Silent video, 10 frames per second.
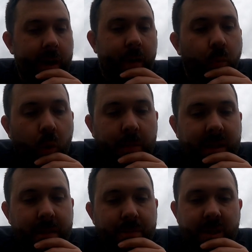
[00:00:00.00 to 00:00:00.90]
In warmer
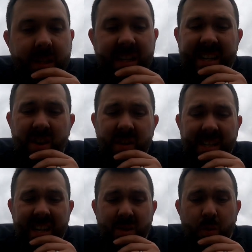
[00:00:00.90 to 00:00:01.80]
temperatures, it can only
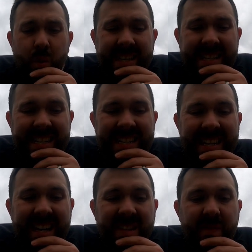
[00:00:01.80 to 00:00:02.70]
take 20
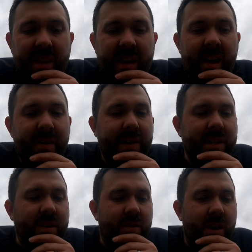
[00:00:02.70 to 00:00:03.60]
days for the larvae
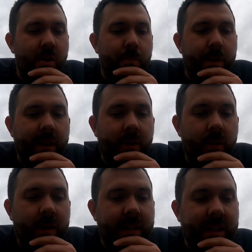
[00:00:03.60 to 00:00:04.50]
to grow, but in
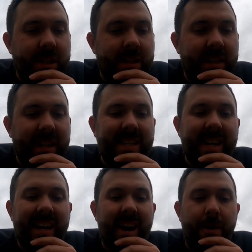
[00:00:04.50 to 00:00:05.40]
cooler conditions, it can
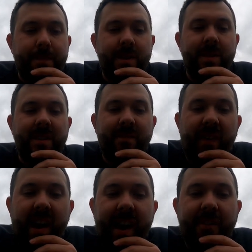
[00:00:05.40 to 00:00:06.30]
take up to
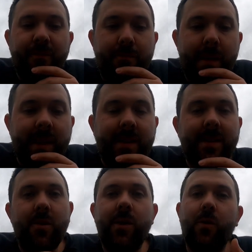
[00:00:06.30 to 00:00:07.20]
5
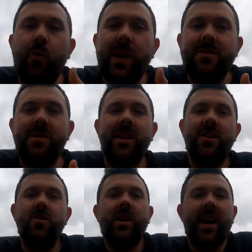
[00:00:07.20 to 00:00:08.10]
months. So in the winter in
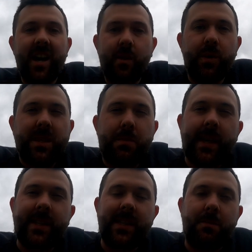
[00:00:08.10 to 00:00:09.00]
the UK, I would
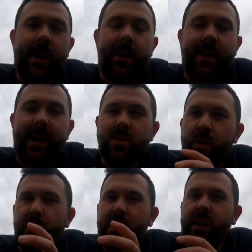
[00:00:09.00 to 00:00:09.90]
expect it to be on that
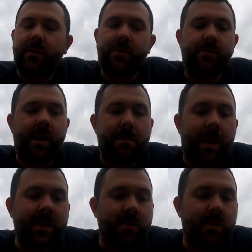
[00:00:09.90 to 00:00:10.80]
sort of field of 3
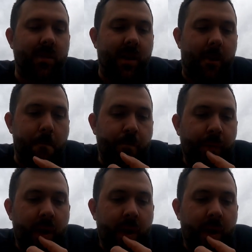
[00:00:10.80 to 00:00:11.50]
months or so.